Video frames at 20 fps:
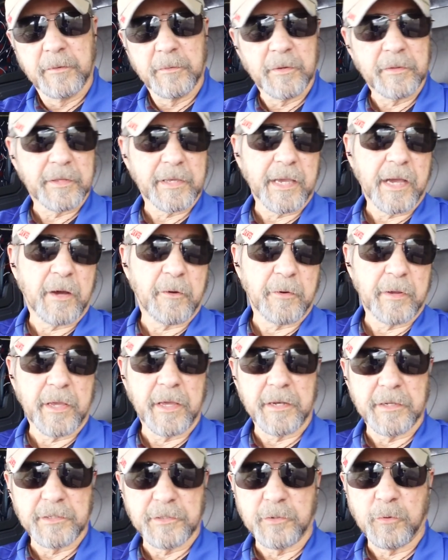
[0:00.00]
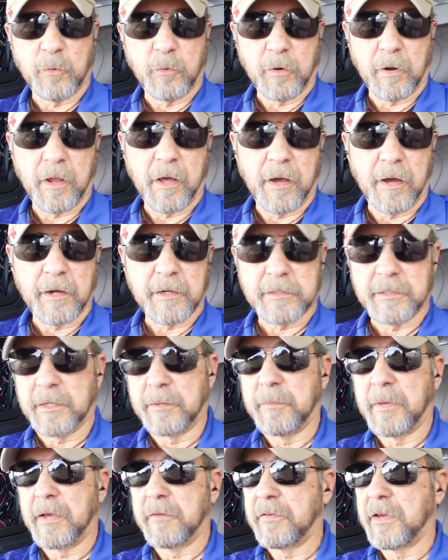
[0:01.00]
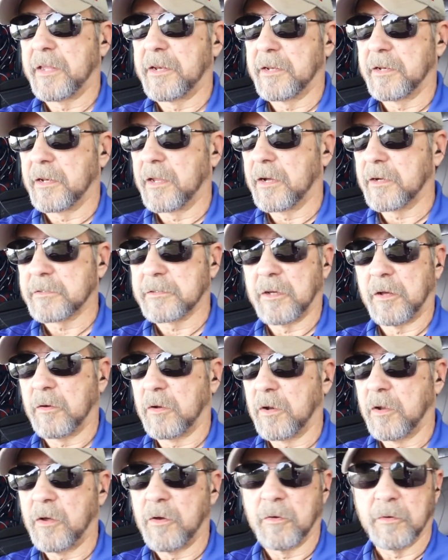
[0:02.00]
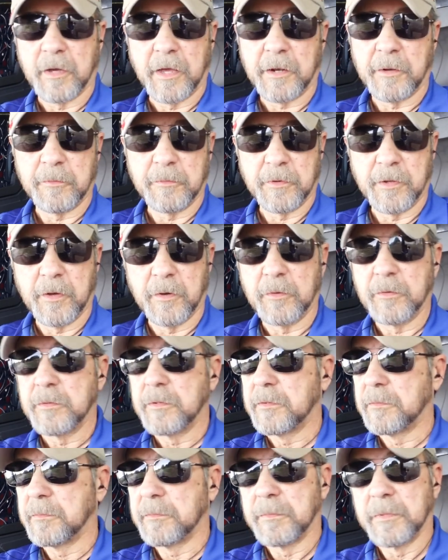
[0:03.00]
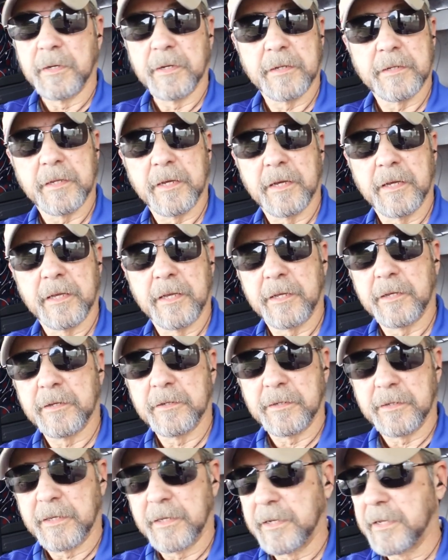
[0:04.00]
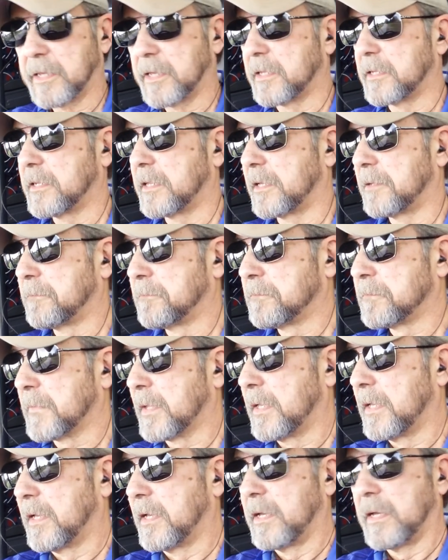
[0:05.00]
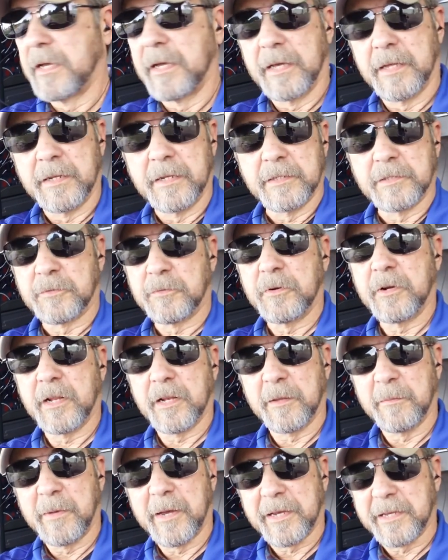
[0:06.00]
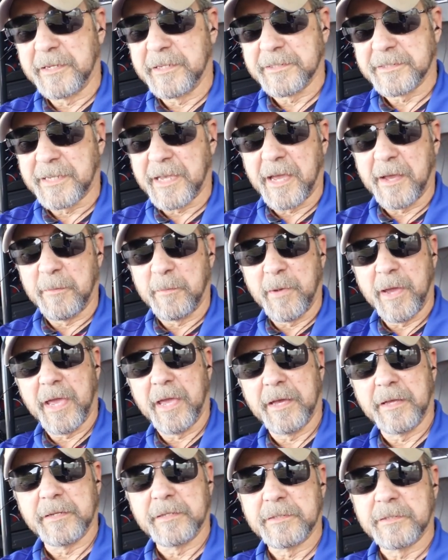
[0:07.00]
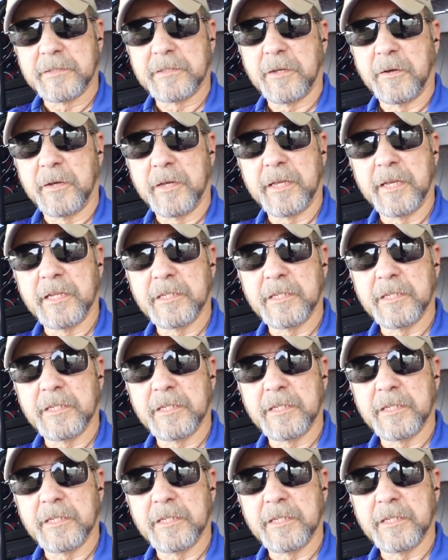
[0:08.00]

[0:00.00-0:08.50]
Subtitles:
Well, the guy already had his door locked. He may have had it locked all along, I don't know. But he couldn't get in. And it's really making this guy mad. So he